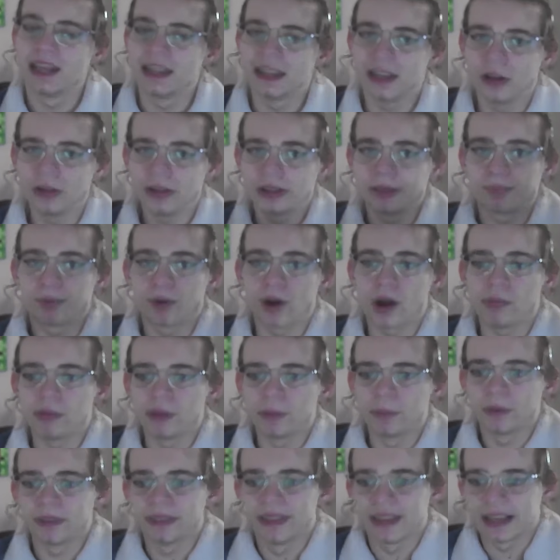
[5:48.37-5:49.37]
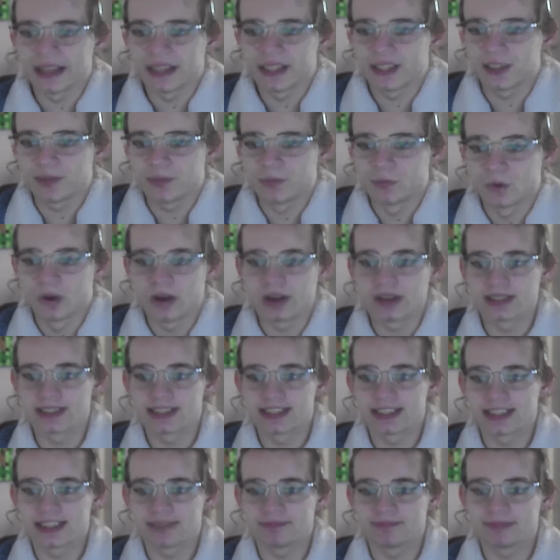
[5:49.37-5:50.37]
only problem with this
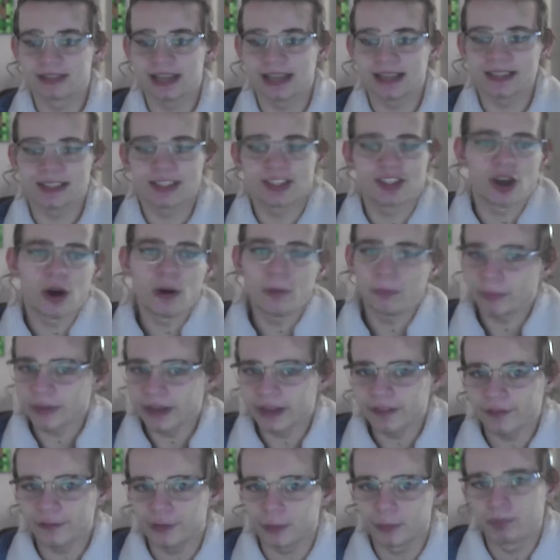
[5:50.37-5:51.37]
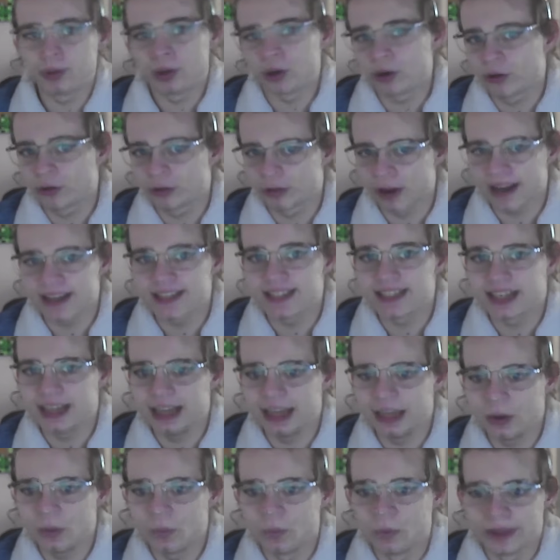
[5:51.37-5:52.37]
was it stopped me from
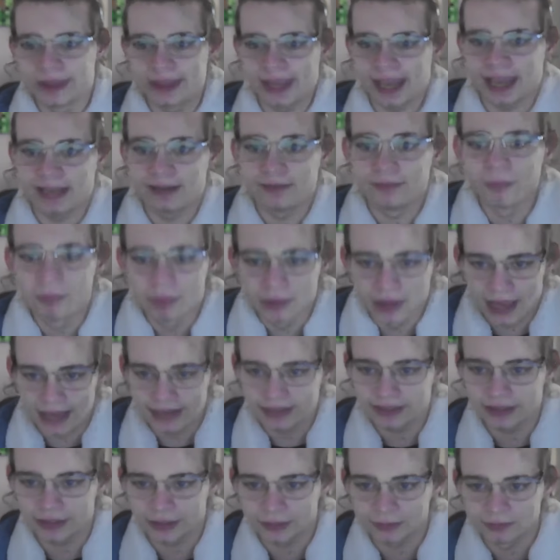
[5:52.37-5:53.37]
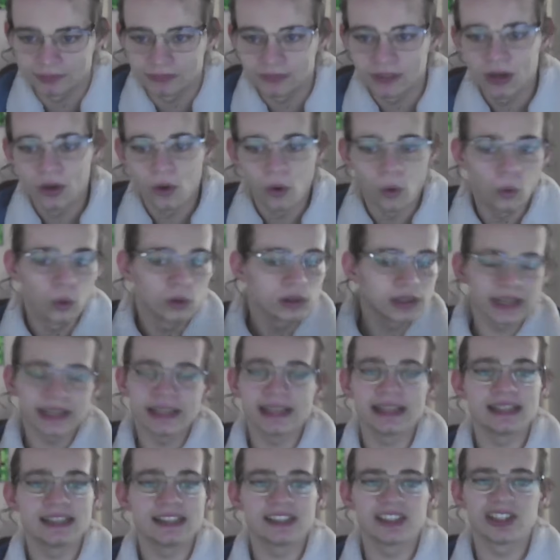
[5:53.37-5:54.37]
progressing within Blender. All I
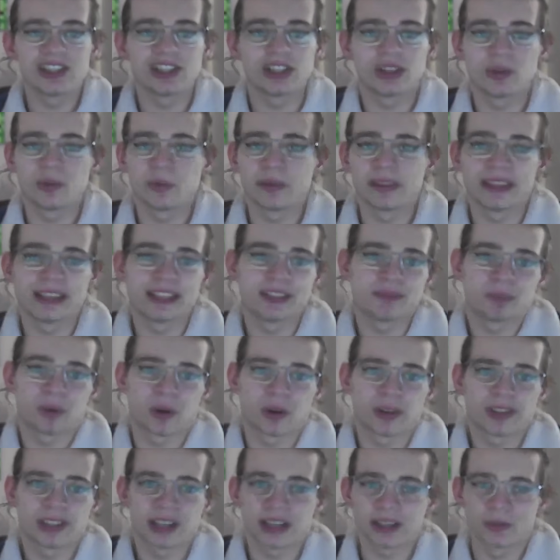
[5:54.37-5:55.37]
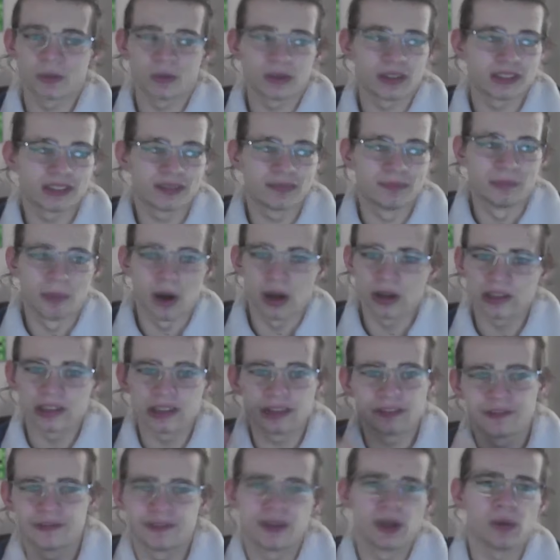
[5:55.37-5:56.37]
needed to do with this project was model a
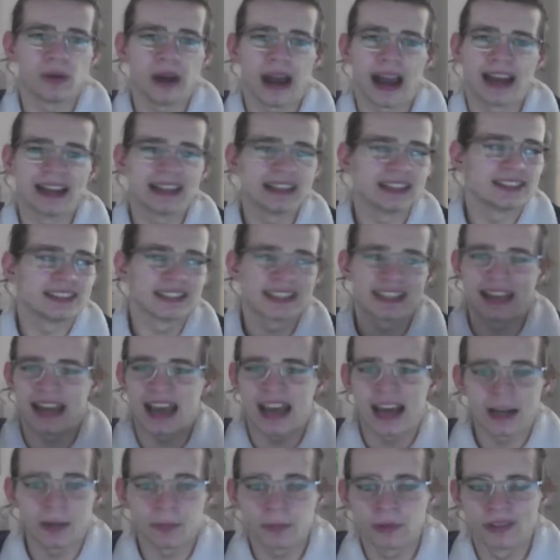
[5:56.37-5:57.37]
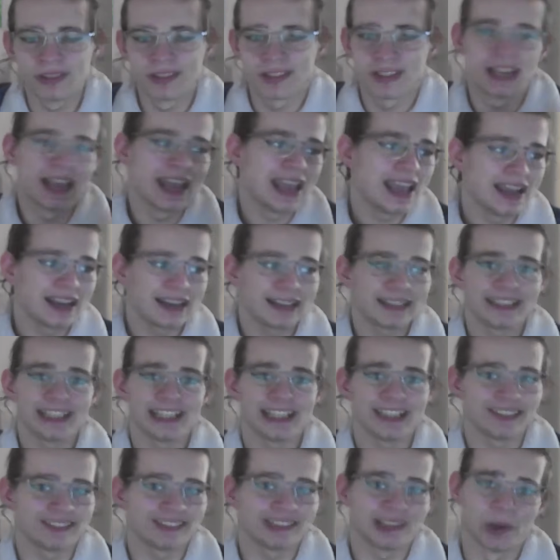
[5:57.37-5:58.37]
few islands and animals
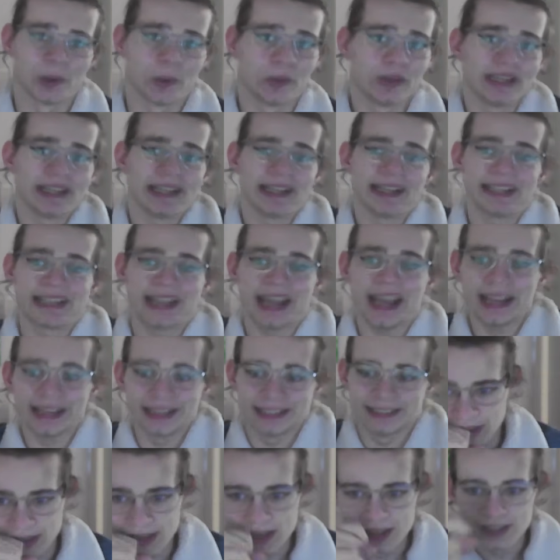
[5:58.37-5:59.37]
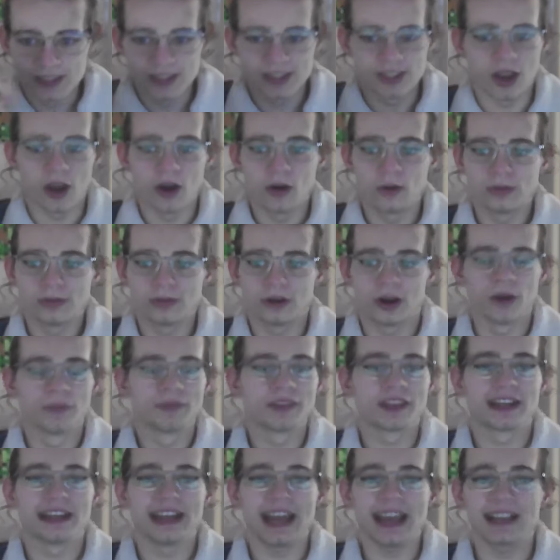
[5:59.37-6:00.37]
and call it a day. So over
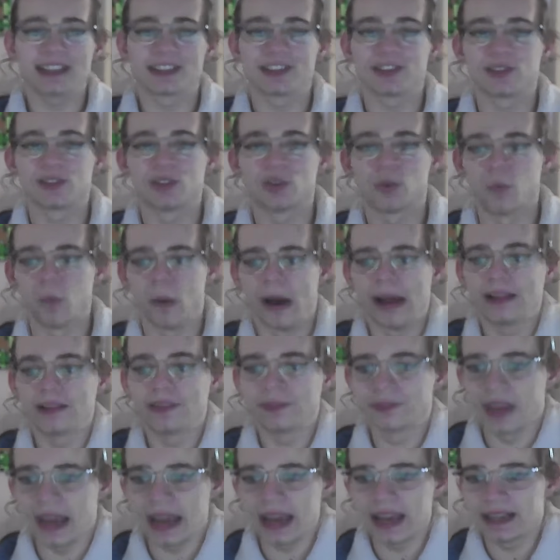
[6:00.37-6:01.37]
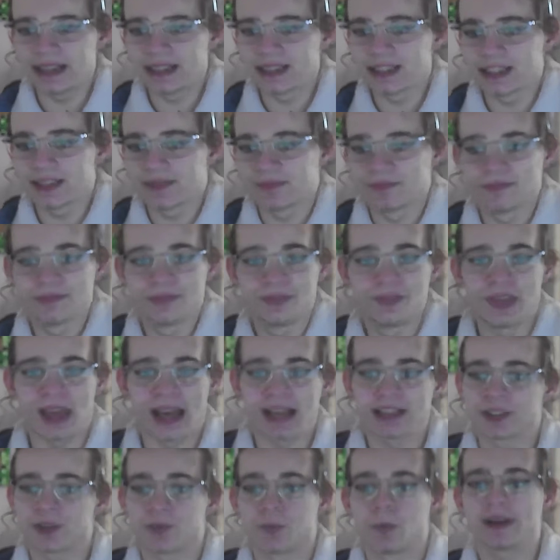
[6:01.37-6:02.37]
the next 12 days,
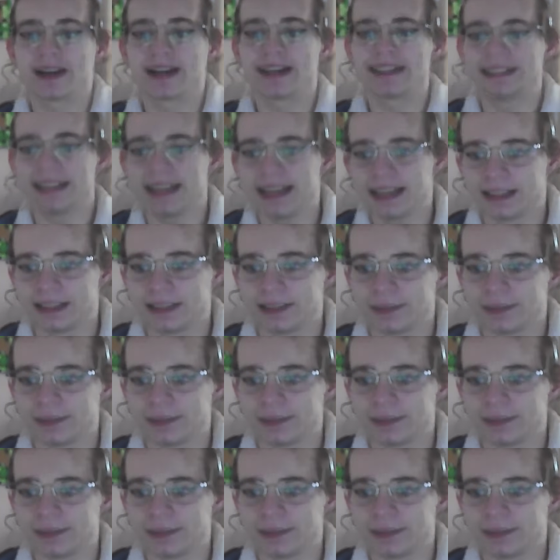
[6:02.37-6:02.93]
that's what I did.